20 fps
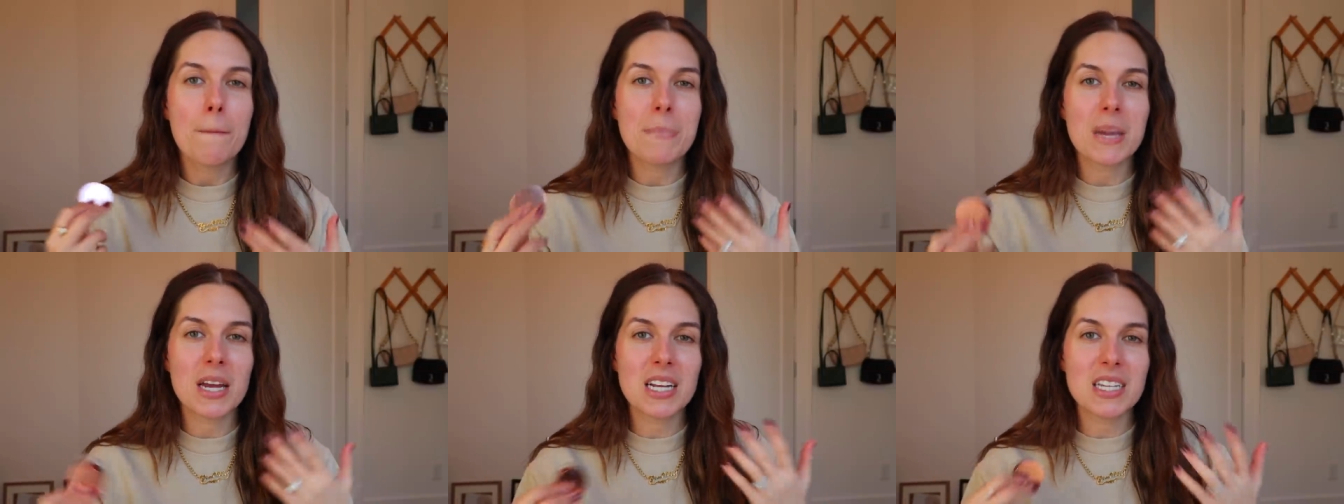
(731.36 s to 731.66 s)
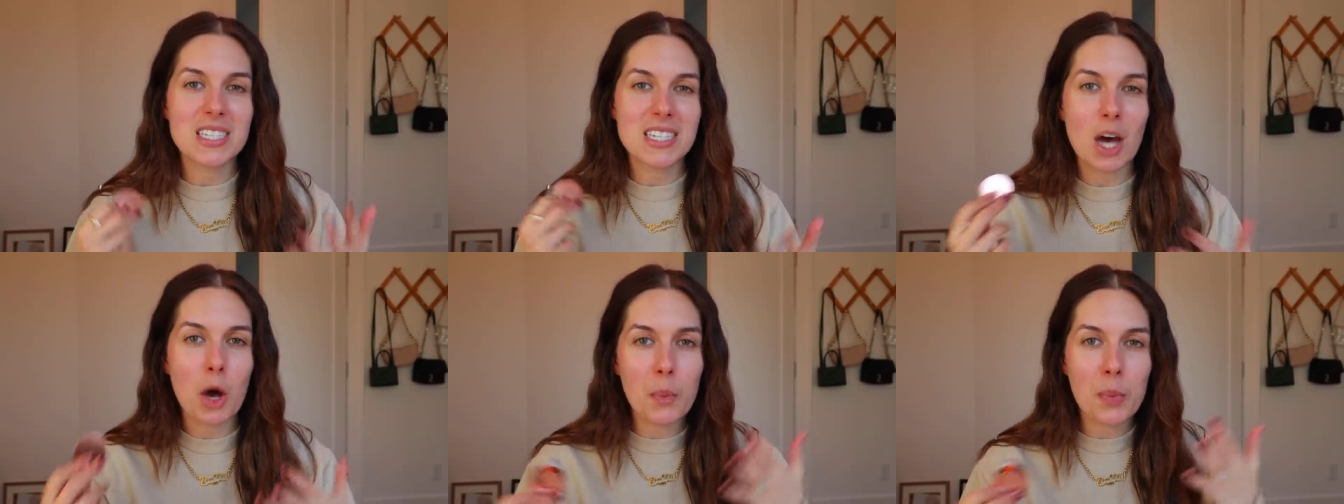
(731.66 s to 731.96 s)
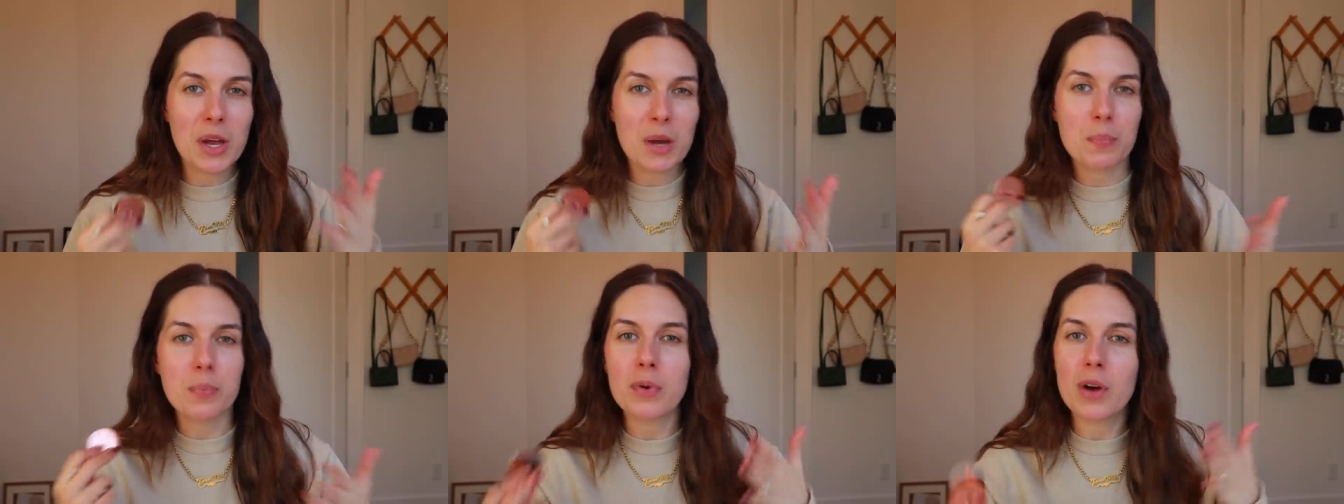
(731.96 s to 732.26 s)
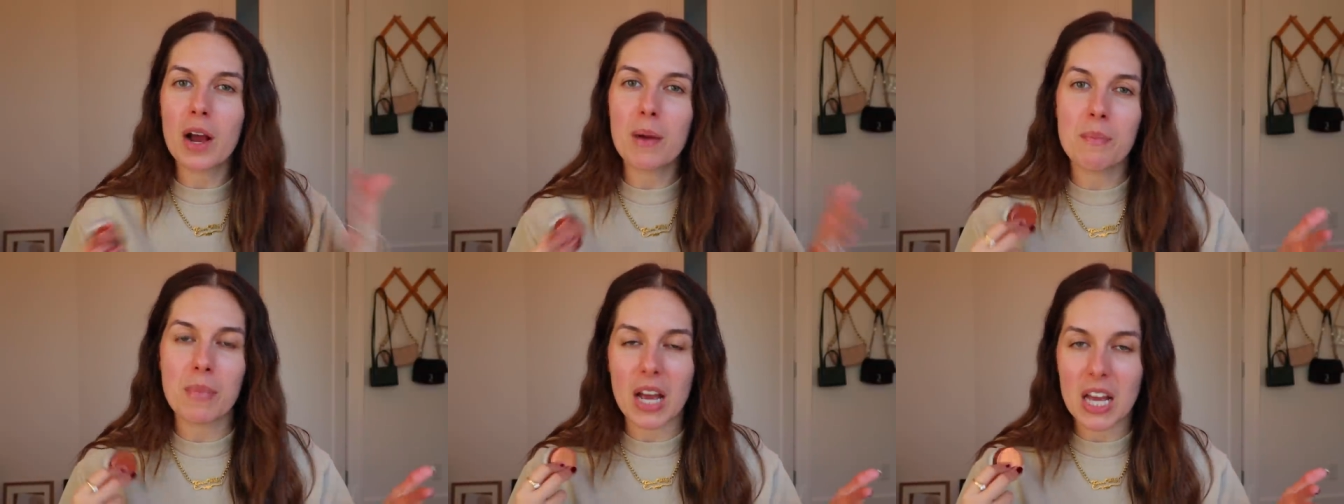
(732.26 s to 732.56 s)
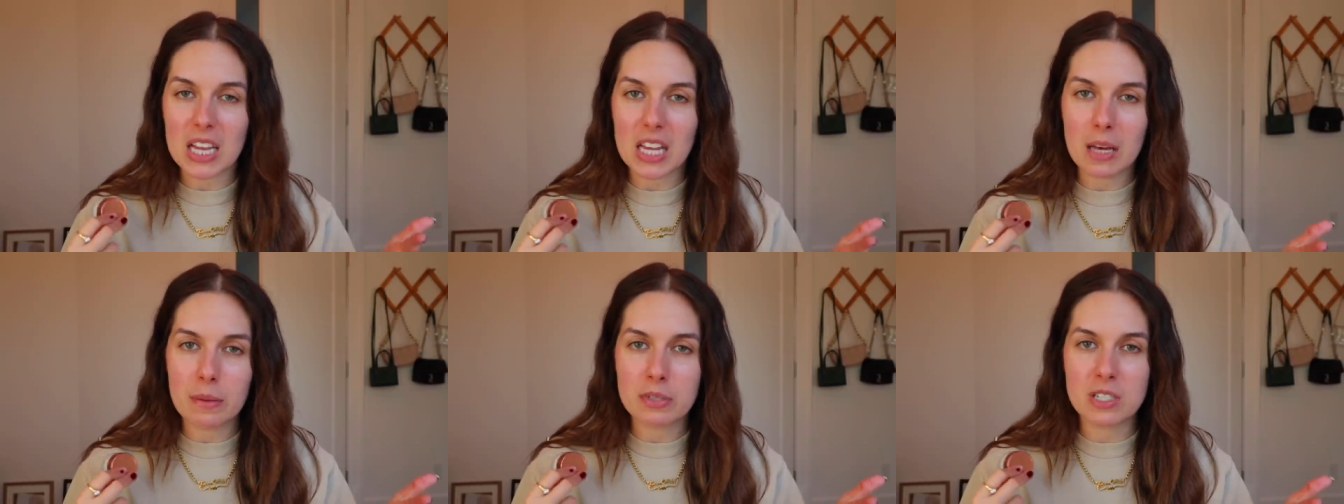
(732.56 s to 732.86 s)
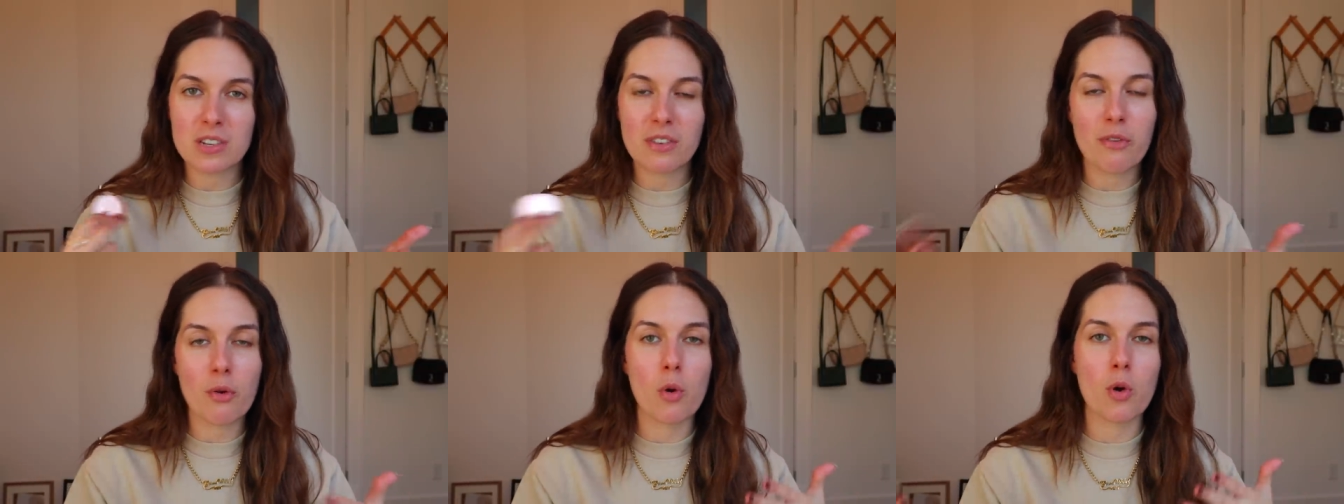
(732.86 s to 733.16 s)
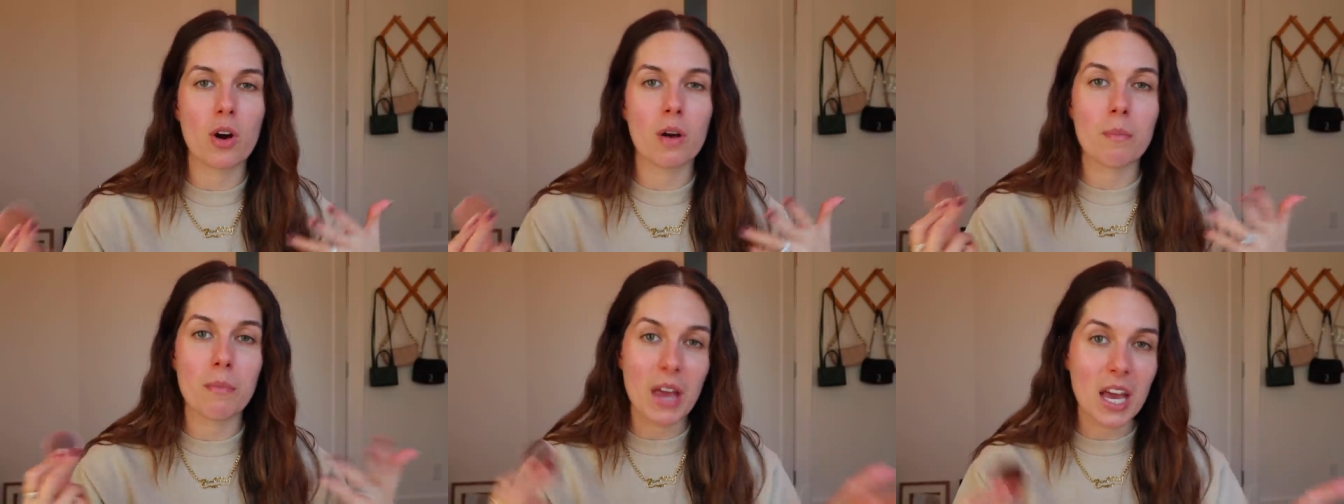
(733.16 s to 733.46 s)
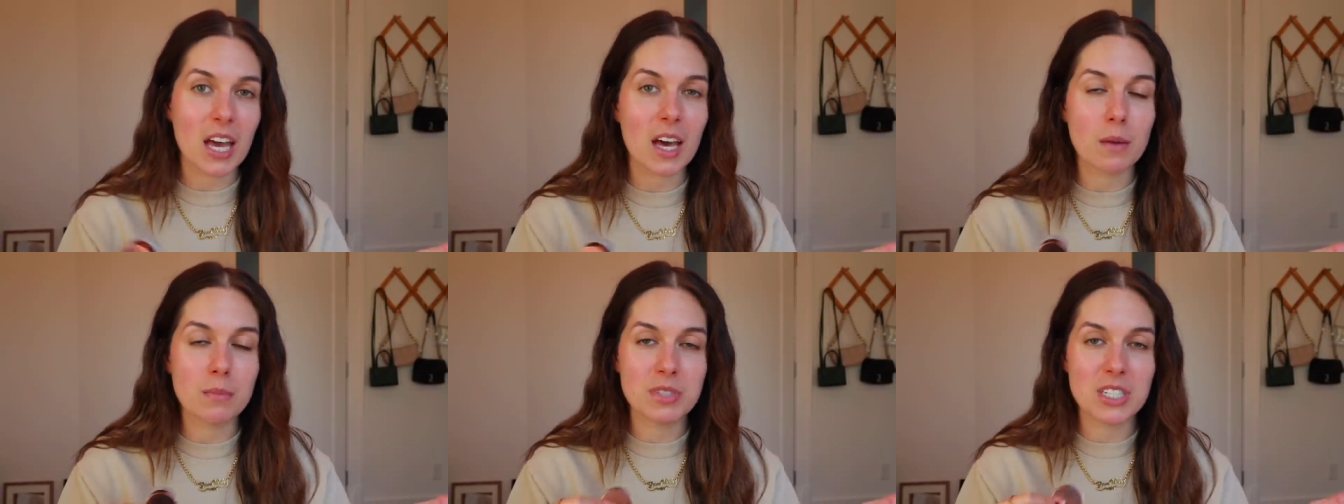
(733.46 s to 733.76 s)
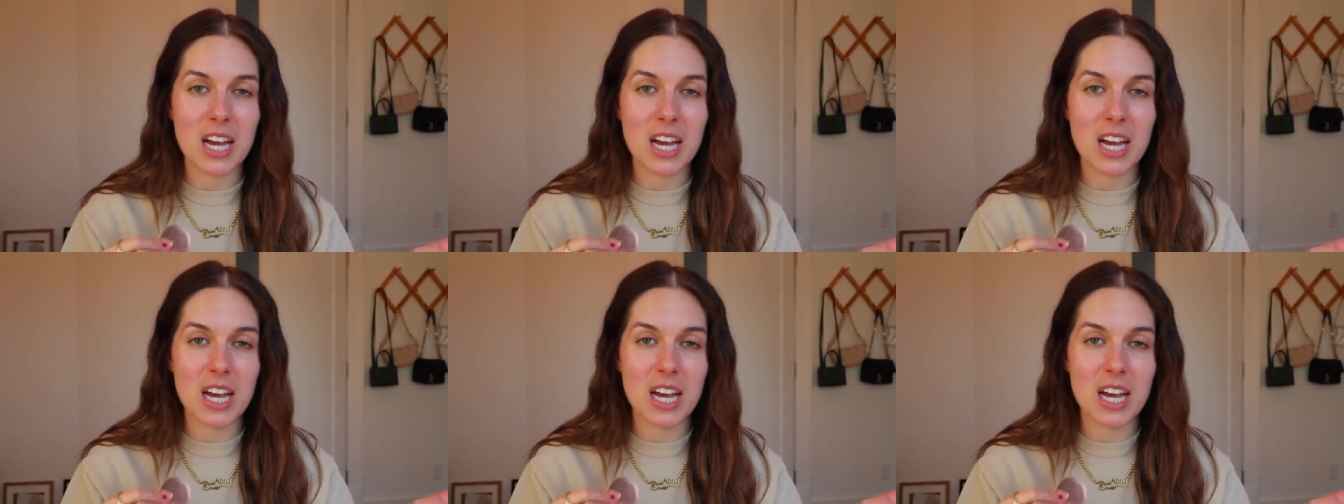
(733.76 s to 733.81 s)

but it's helping prep my lips for makeup